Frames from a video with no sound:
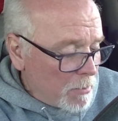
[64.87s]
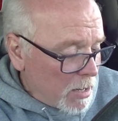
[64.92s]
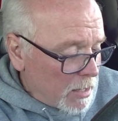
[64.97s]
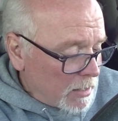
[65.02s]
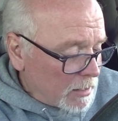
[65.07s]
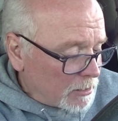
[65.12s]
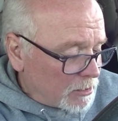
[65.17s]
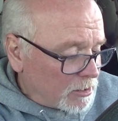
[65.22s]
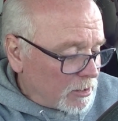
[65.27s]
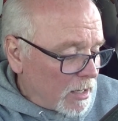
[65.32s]

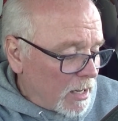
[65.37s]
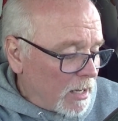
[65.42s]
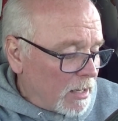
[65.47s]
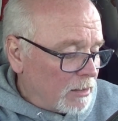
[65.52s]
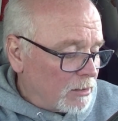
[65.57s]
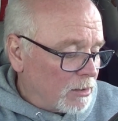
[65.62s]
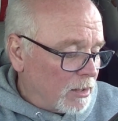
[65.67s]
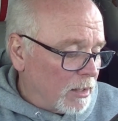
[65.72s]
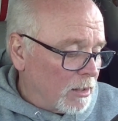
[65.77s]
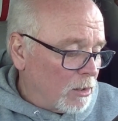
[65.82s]
and it
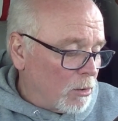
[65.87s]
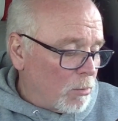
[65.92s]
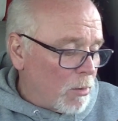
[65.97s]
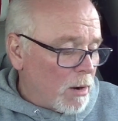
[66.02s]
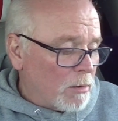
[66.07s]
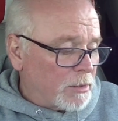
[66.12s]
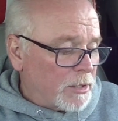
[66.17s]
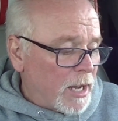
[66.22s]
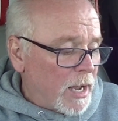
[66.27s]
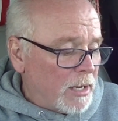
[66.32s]
says, in
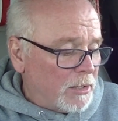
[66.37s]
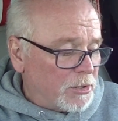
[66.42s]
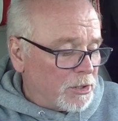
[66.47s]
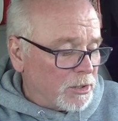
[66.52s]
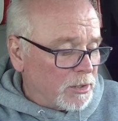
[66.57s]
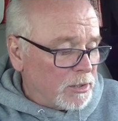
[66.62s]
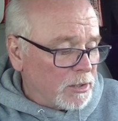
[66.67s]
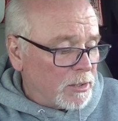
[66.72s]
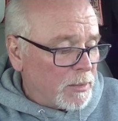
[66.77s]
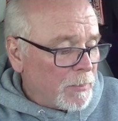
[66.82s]

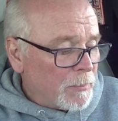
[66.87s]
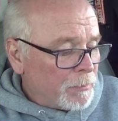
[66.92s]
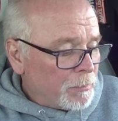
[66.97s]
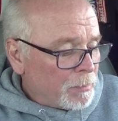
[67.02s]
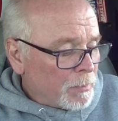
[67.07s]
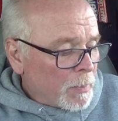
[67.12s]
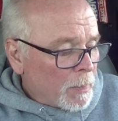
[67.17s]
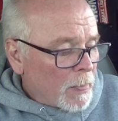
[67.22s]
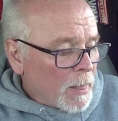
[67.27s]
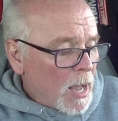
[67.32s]
quotations,
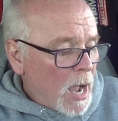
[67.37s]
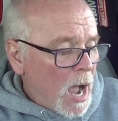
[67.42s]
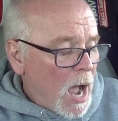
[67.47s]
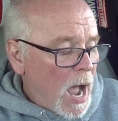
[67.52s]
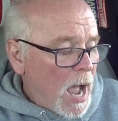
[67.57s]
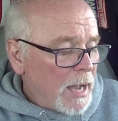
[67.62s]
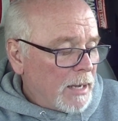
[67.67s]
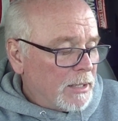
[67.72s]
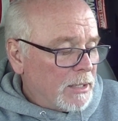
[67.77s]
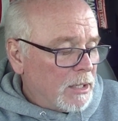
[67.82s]

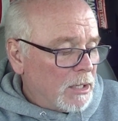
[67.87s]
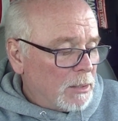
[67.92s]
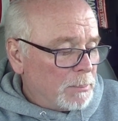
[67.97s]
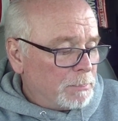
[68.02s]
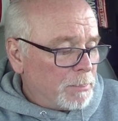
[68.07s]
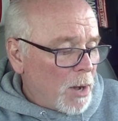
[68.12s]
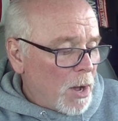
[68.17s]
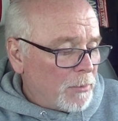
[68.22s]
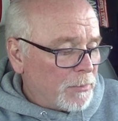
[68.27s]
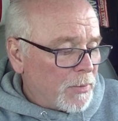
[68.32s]
"I
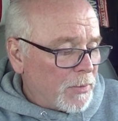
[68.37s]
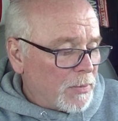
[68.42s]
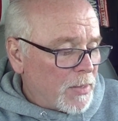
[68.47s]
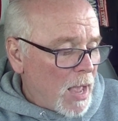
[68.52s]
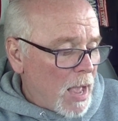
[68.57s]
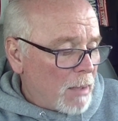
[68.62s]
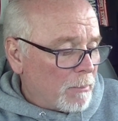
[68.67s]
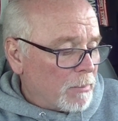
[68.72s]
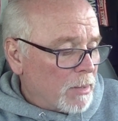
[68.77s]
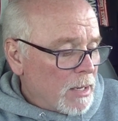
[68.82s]
killed both of
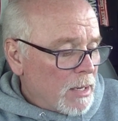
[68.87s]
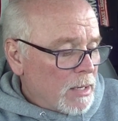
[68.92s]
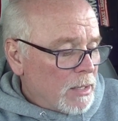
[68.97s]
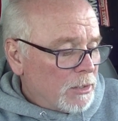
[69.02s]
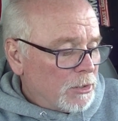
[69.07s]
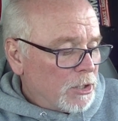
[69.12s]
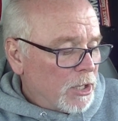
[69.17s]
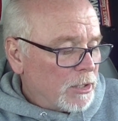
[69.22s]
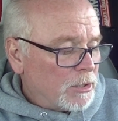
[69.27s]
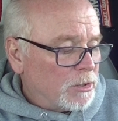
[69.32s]
them.
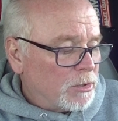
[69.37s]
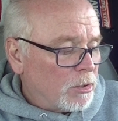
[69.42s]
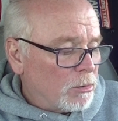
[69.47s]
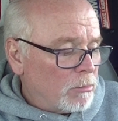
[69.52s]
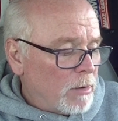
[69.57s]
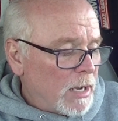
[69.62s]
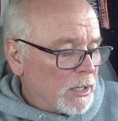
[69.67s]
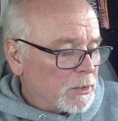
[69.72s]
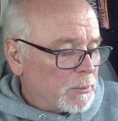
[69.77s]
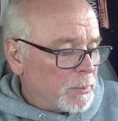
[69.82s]
Just
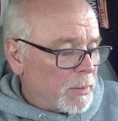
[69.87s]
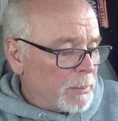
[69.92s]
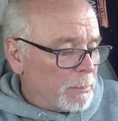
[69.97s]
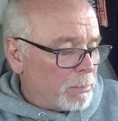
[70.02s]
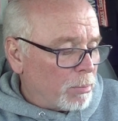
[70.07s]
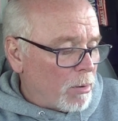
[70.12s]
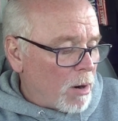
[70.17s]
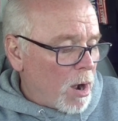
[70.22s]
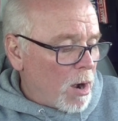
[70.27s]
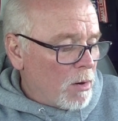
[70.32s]
arrest me,
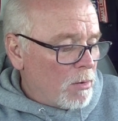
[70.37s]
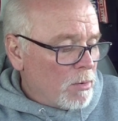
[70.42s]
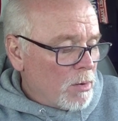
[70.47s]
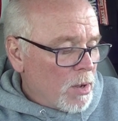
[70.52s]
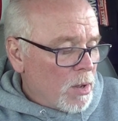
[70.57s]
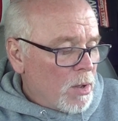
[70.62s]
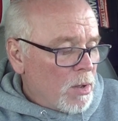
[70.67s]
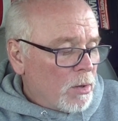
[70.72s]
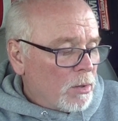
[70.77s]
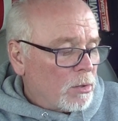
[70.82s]
bro."
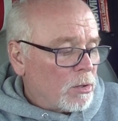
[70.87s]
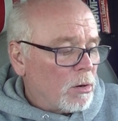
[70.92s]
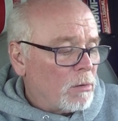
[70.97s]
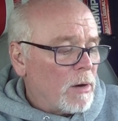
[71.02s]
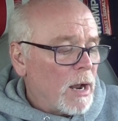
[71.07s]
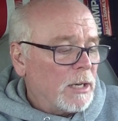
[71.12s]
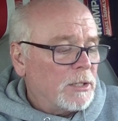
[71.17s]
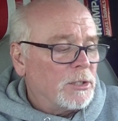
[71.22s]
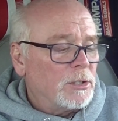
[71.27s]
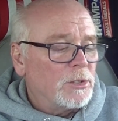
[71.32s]

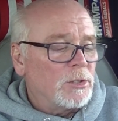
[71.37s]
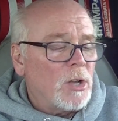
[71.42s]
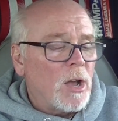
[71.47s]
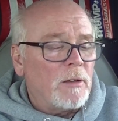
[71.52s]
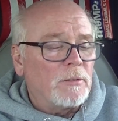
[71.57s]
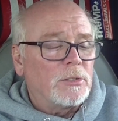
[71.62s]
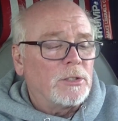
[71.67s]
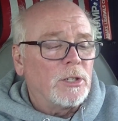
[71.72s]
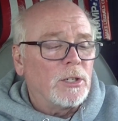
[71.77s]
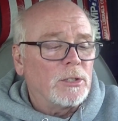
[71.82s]
Corrections
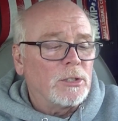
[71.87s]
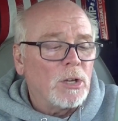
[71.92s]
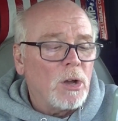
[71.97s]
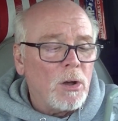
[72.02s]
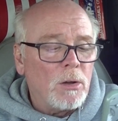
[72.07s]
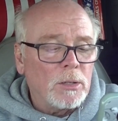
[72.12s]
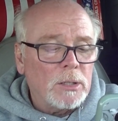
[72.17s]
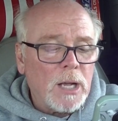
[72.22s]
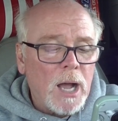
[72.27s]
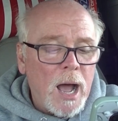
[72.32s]
officer
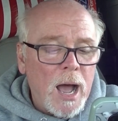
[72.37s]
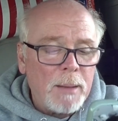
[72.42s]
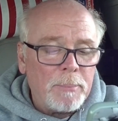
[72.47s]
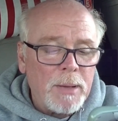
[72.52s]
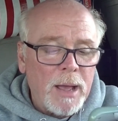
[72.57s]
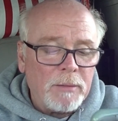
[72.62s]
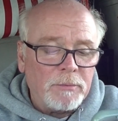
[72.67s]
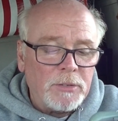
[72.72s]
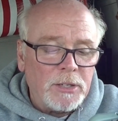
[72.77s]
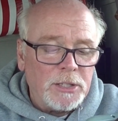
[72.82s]
told cop
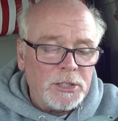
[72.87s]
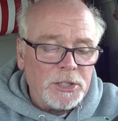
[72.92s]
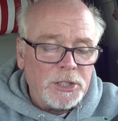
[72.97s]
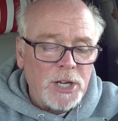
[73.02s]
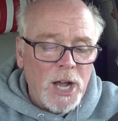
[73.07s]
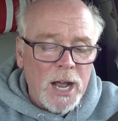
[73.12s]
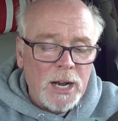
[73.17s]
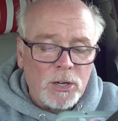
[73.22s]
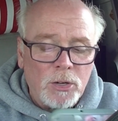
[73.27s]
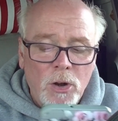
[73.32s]
after he
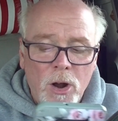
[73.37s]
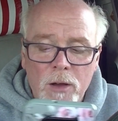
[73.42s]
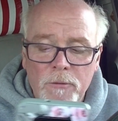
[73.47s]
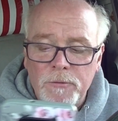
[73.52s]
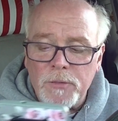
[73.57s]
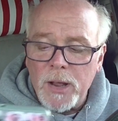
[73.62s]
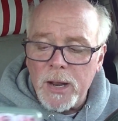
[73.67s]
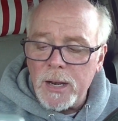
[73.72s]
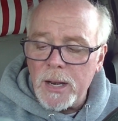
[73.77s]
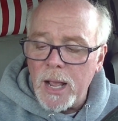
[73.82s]
shot
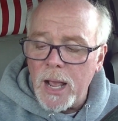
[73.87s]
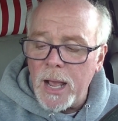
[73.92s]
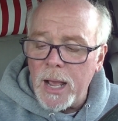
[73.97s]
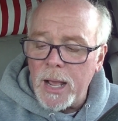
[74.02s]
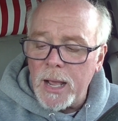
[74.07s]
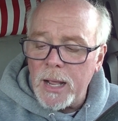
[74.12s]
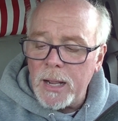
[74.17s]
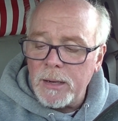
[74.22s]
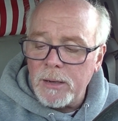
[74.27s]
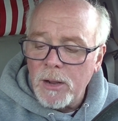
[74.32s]
girlfriend
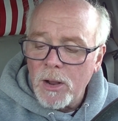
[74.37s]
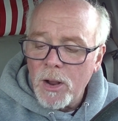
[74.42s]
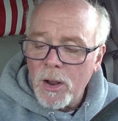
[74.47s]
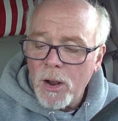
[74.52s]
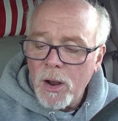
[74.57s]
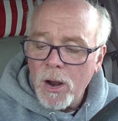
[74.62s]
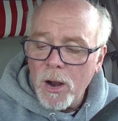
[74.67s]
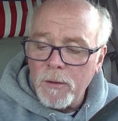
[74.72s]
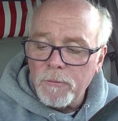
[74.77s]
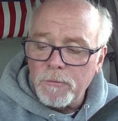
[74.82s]
and
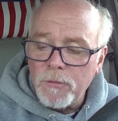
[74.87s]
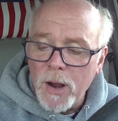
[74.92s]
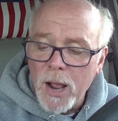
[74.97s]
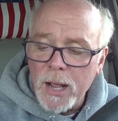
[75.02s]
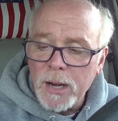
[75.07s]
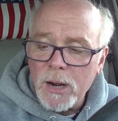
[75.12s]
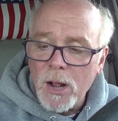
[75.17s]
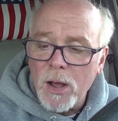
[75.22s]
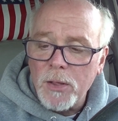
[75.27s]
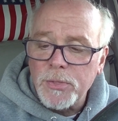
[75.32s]
her
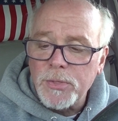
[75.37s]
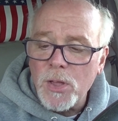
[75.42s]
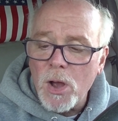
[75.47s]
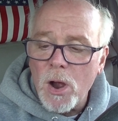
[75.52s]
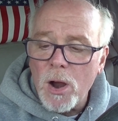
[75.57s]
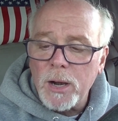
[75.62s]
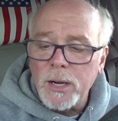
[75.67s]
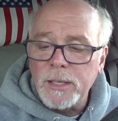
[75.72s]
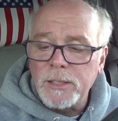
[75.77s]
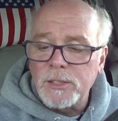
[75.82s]
friend,
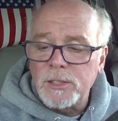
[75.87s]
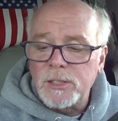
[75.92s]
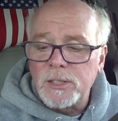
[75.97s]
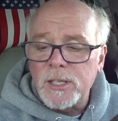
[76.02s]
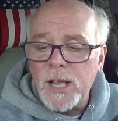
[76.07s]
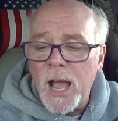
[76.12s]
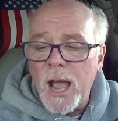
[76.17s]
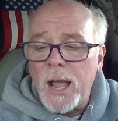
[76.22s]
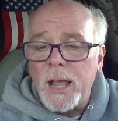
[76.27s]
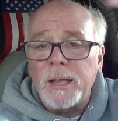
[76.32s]
authorities
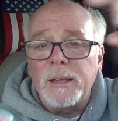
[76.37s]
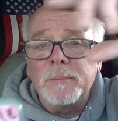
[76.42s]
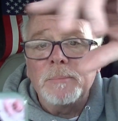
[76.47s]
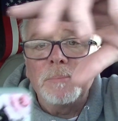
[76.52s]
say.